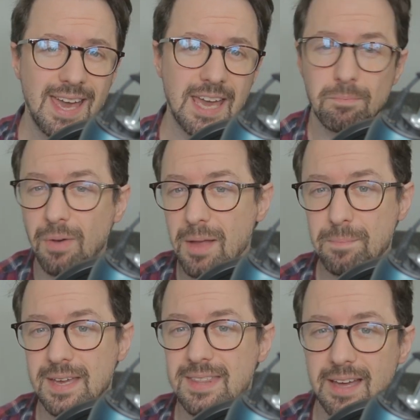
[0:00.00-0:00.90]
It
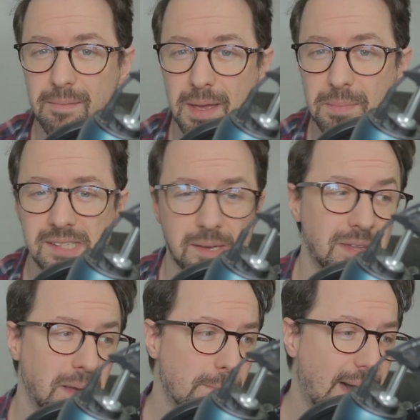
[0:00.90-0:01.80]
might be that maybe
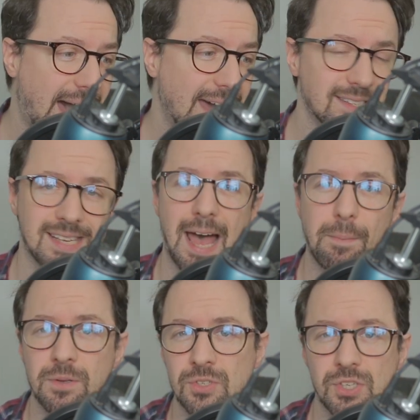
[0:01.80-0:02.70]
something bad has
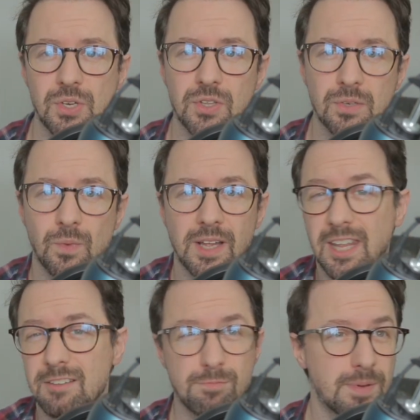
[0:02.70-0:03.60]
happened to them where
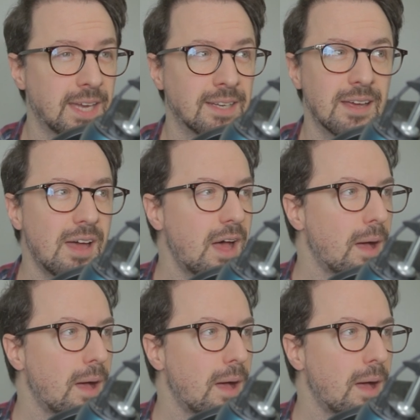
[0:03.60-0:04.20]
they've been